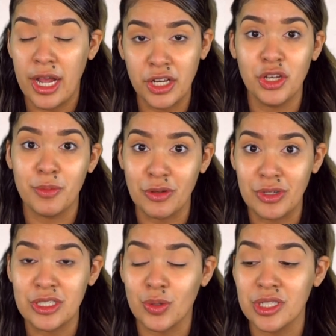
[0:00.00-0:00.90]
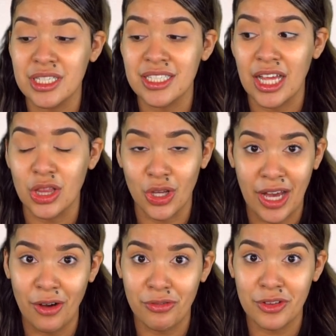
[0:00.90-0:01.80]
in human resources that look
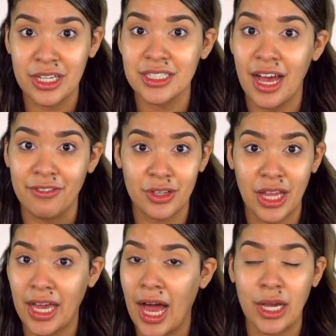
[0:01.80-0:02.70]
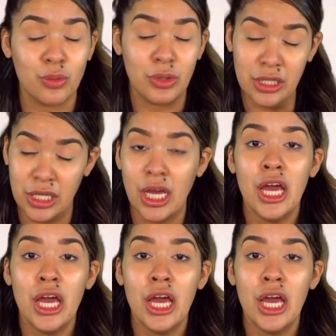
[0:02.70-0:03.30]
out for this. I feel like I could really